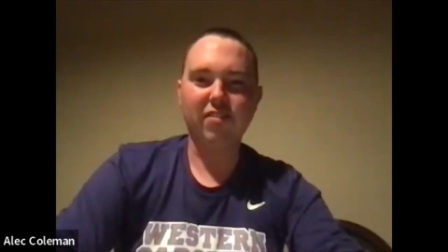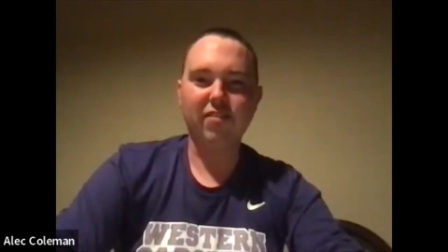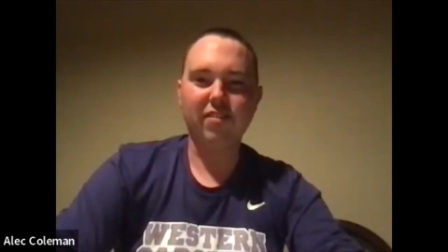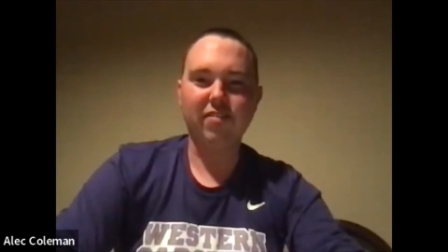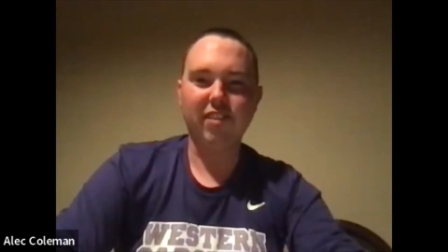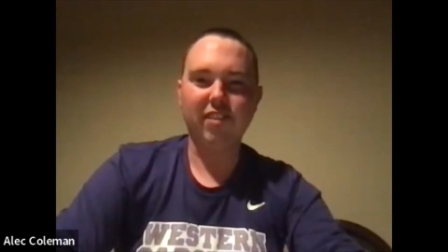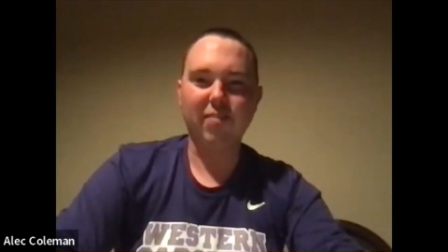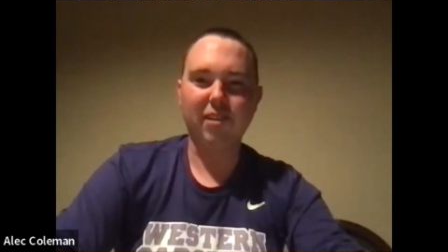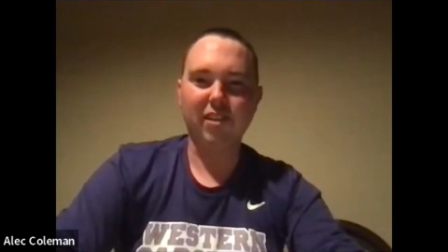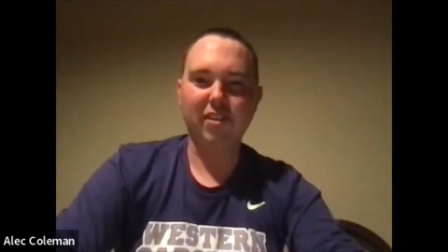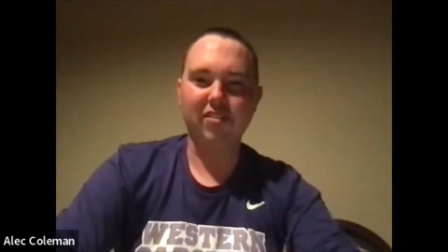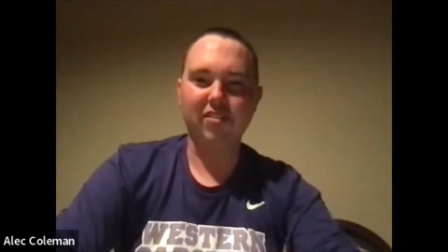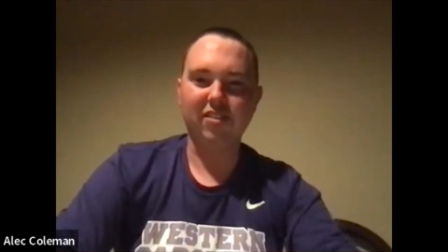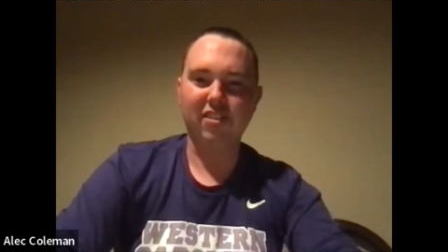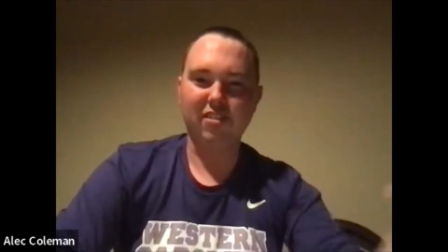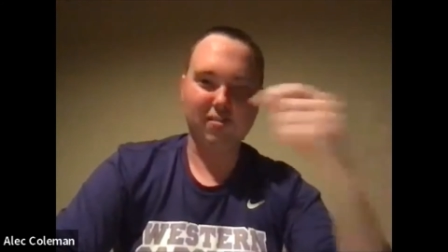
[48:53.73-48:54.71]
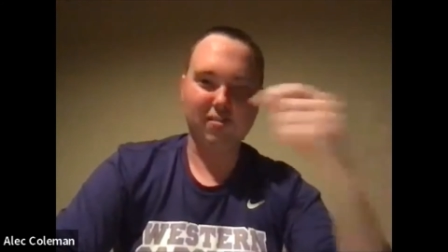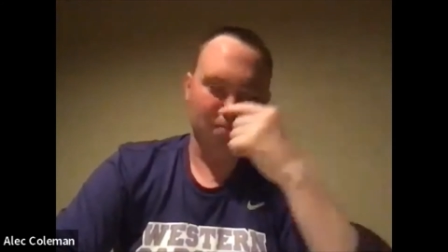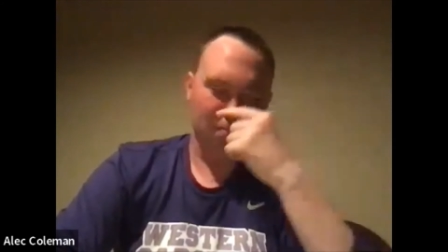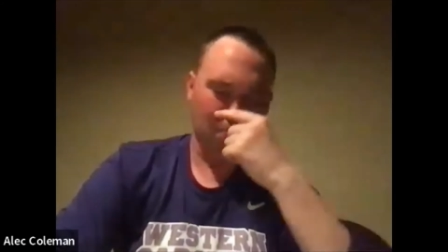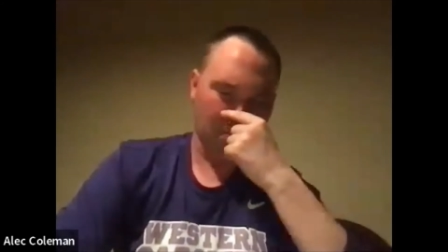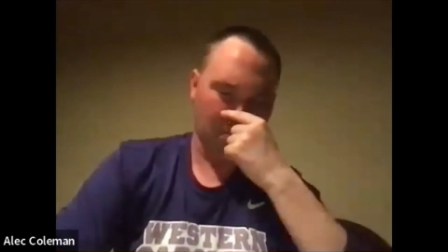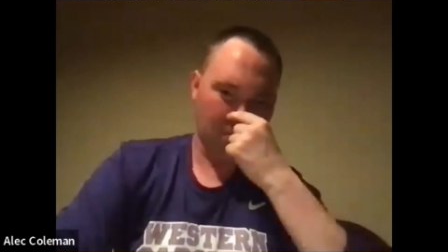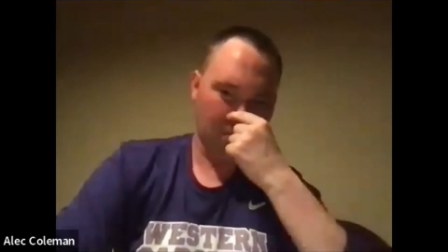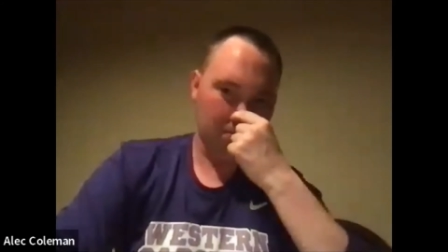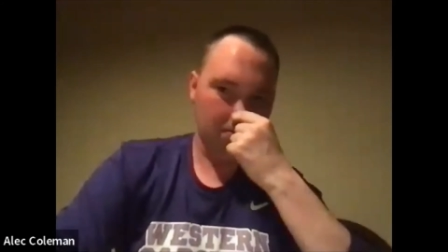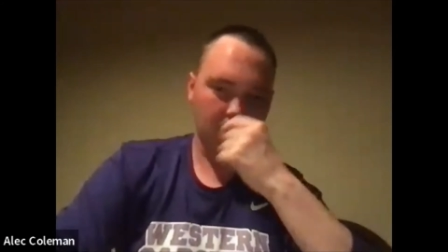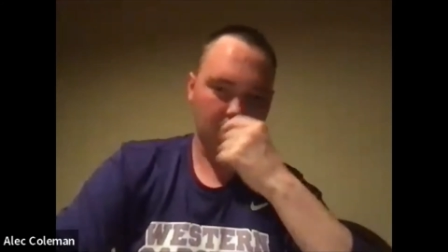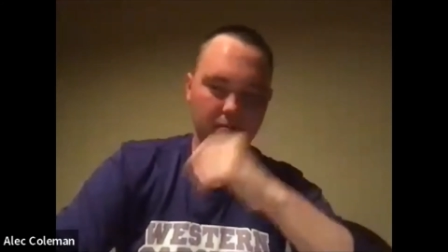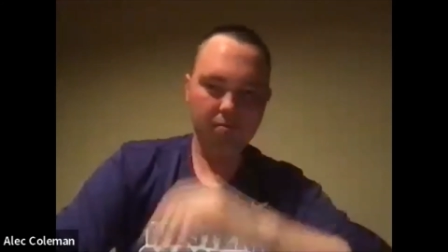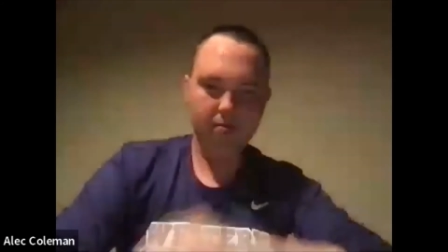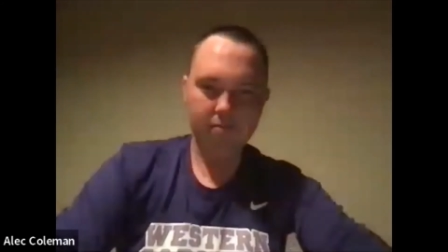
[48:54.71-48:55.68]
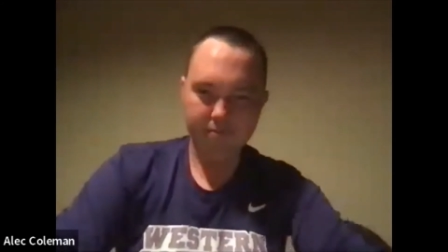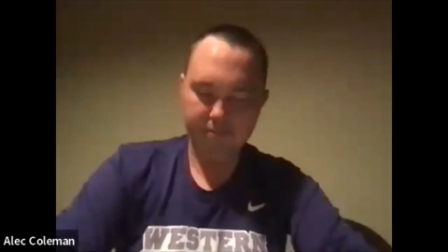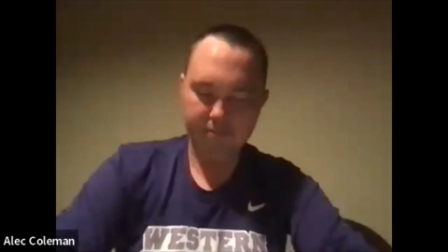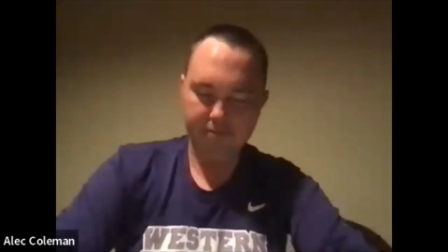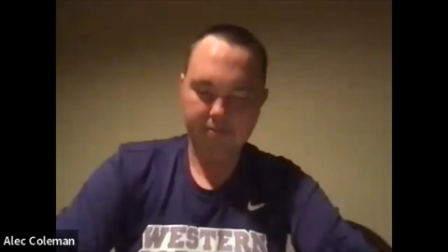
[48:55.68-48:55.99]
let it run your life, if that makes sense.